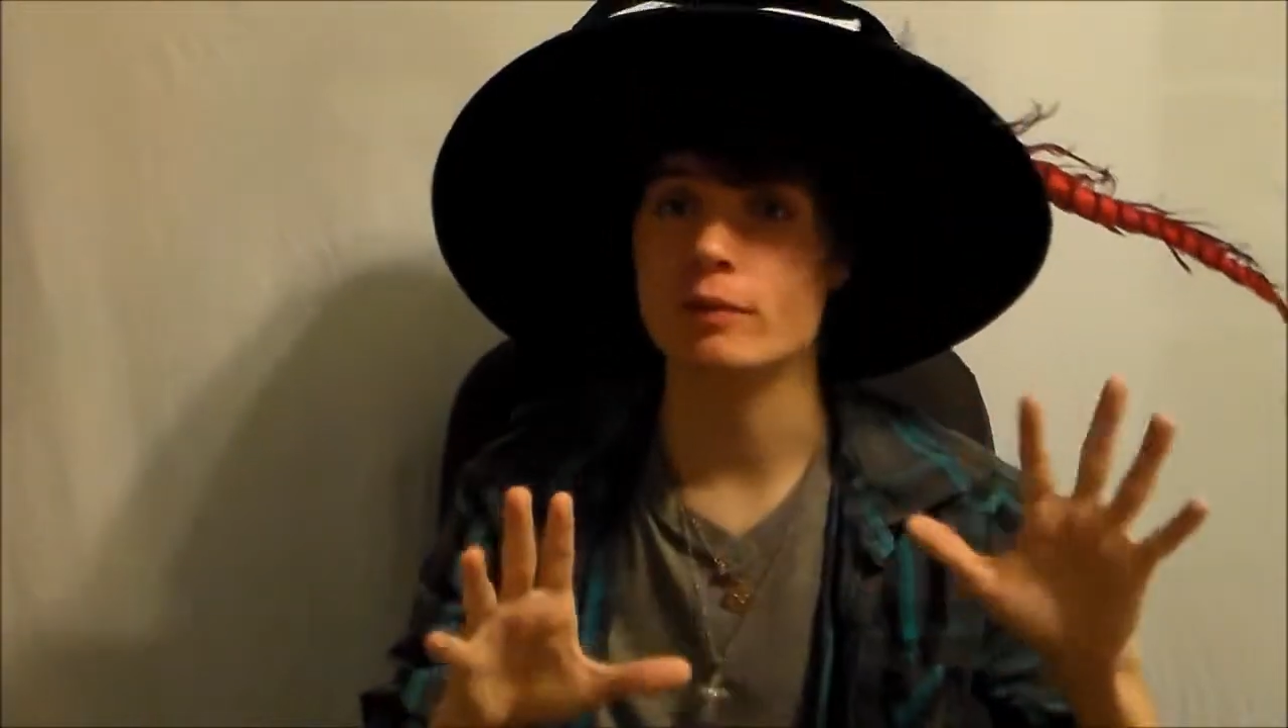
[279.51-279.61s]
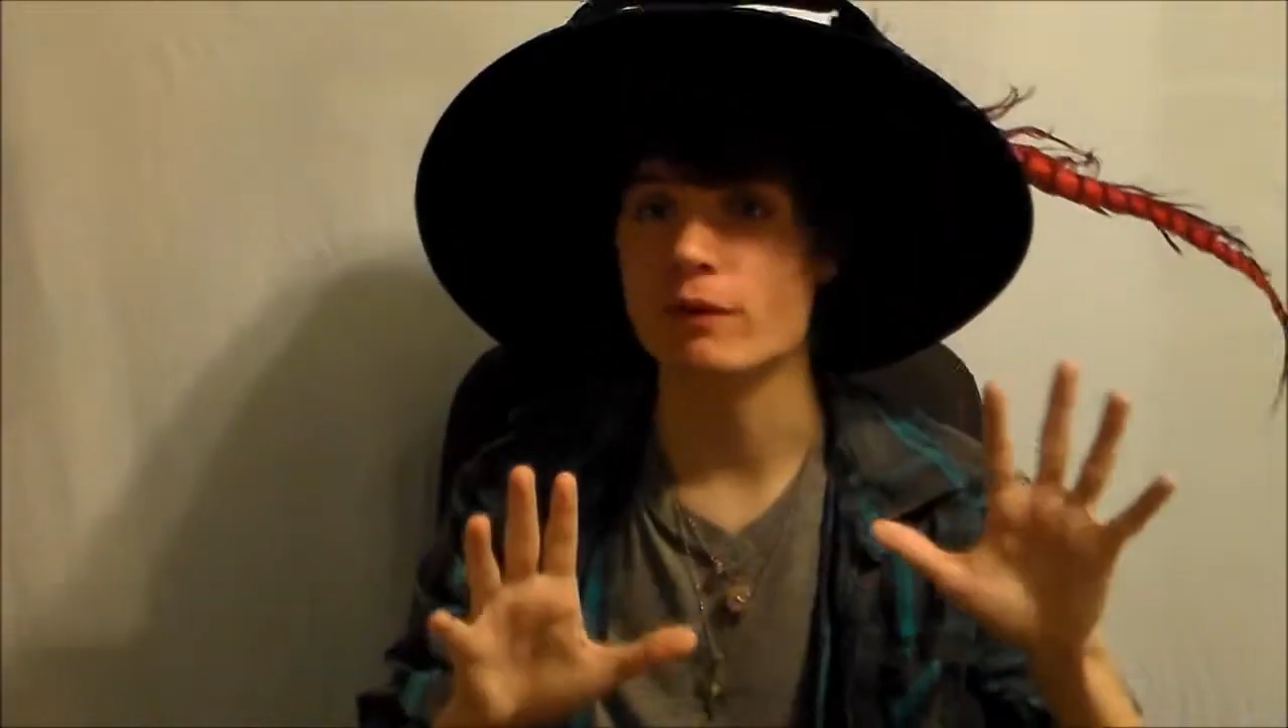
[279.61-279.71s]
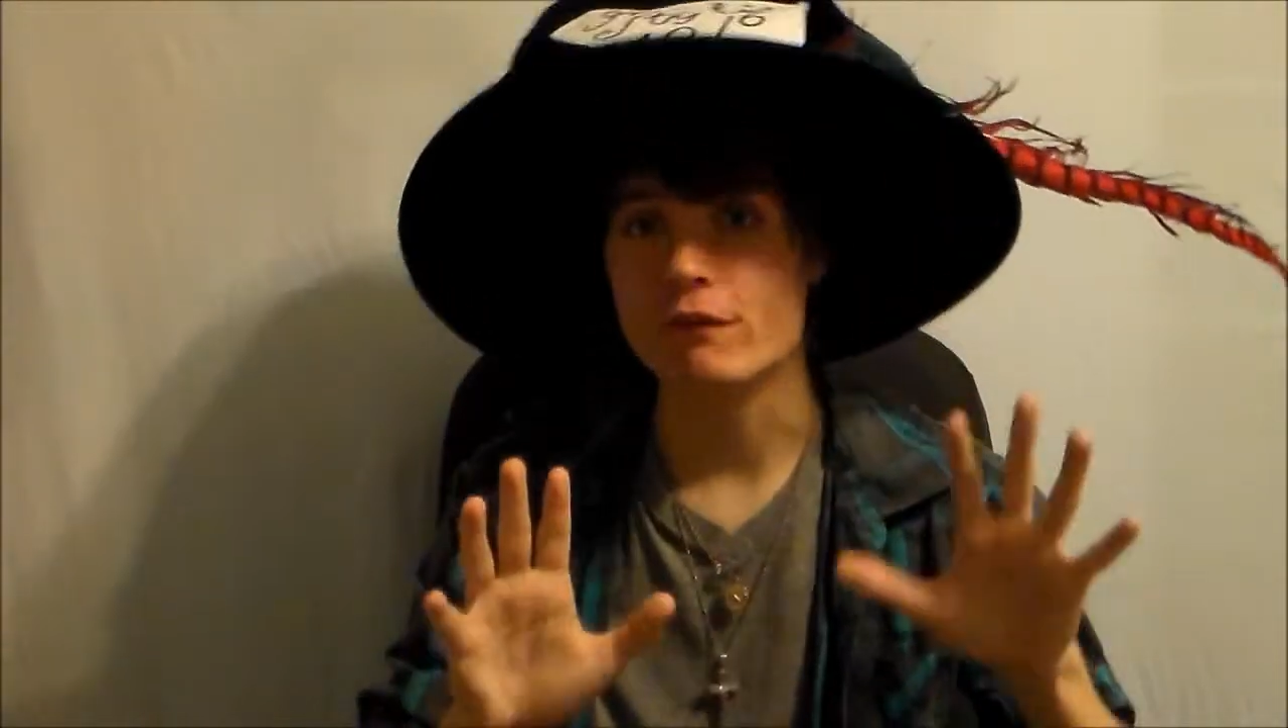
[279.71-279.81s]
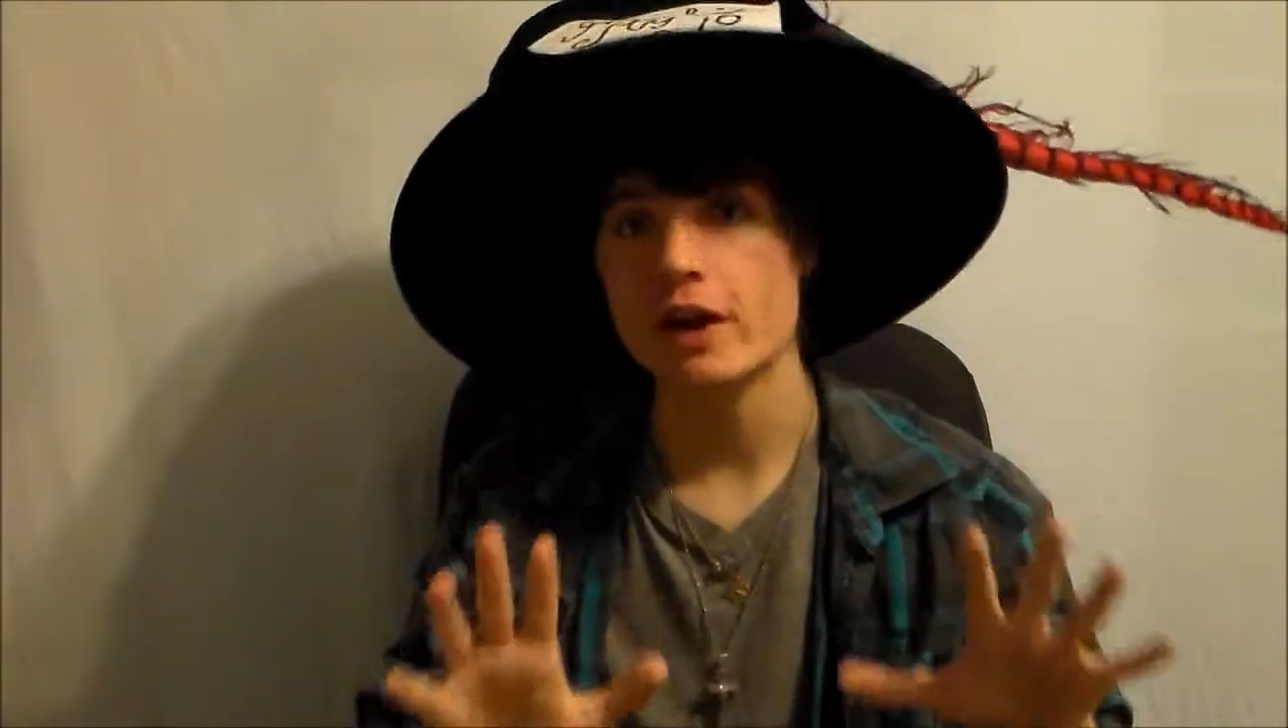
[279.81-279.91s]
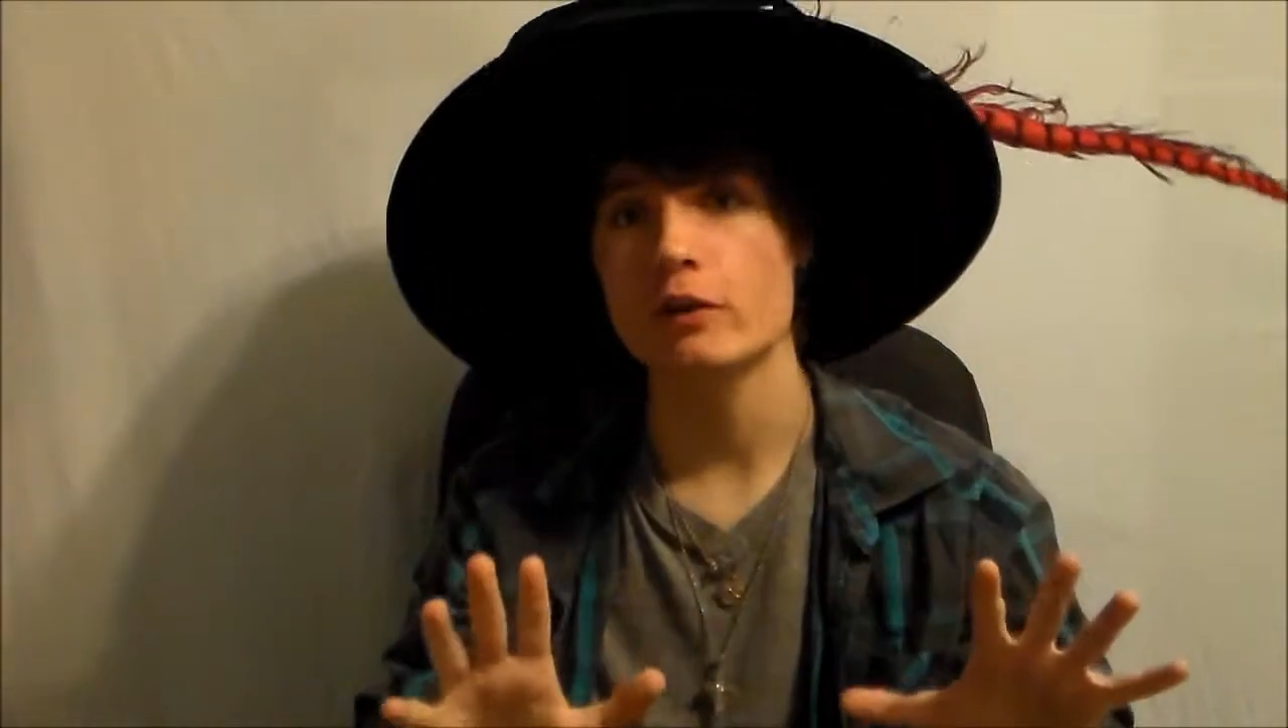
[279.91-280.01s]
from
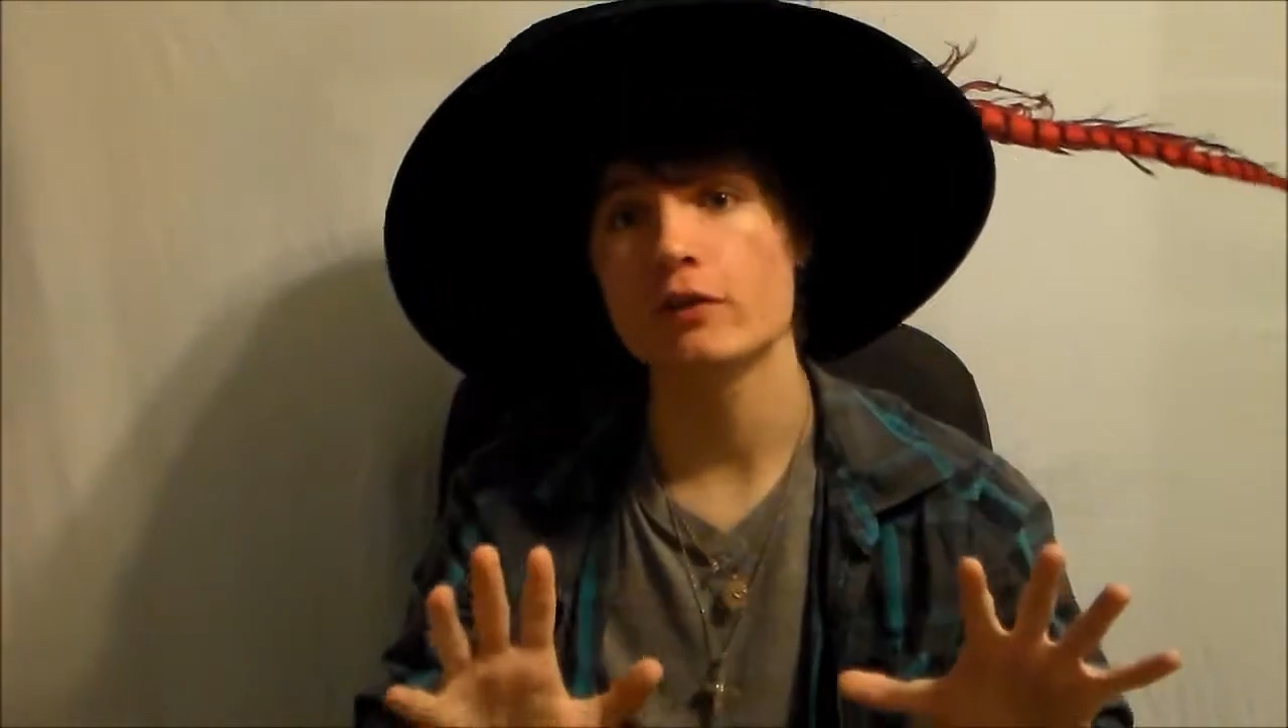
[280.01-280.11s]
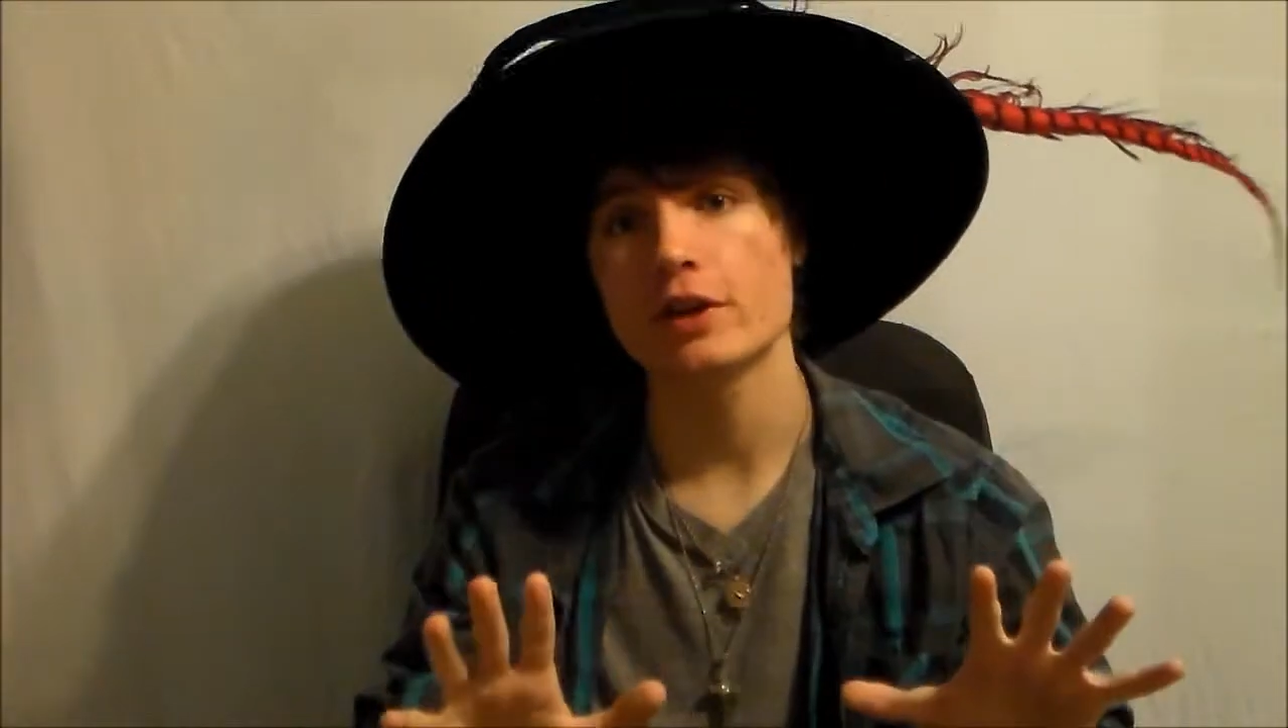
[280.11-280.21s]
the Viral